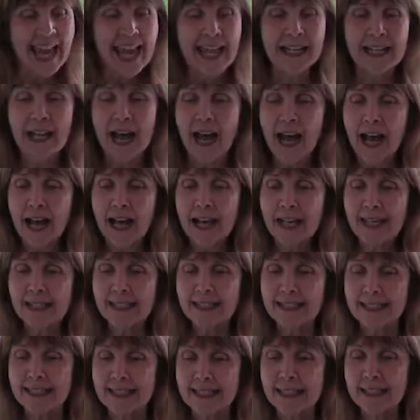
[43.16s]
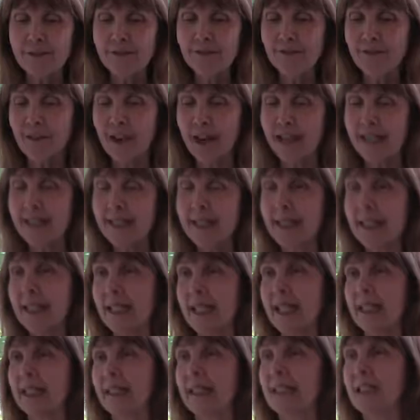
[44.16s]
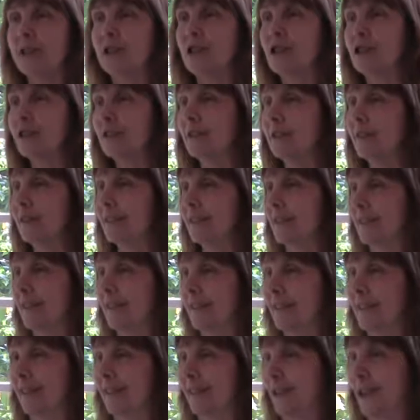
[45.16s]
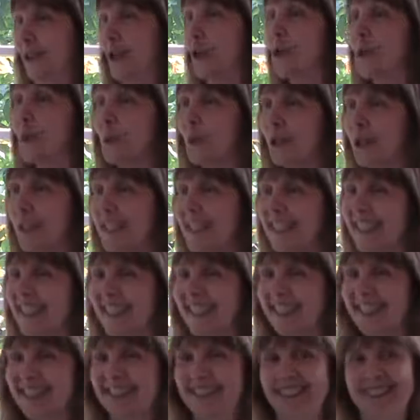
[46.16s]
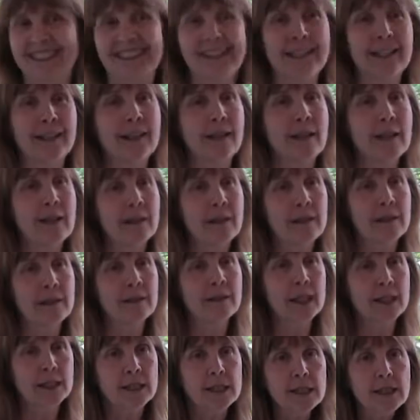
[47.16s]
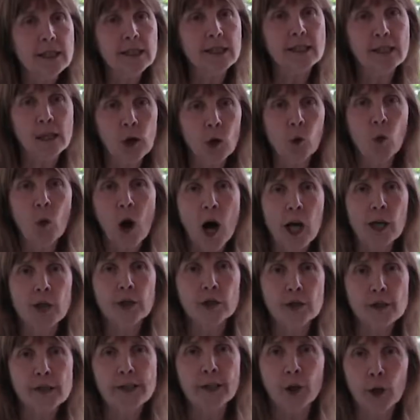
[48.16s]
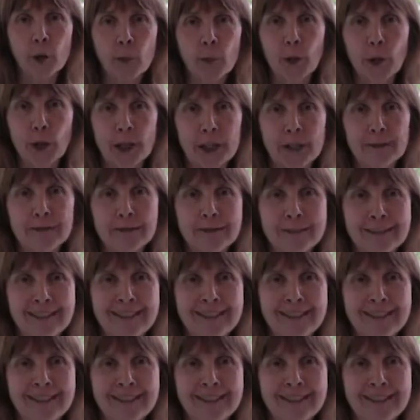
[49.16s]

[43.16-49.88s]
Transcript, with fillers: And I did find it a little humorous that this is our water ceremony.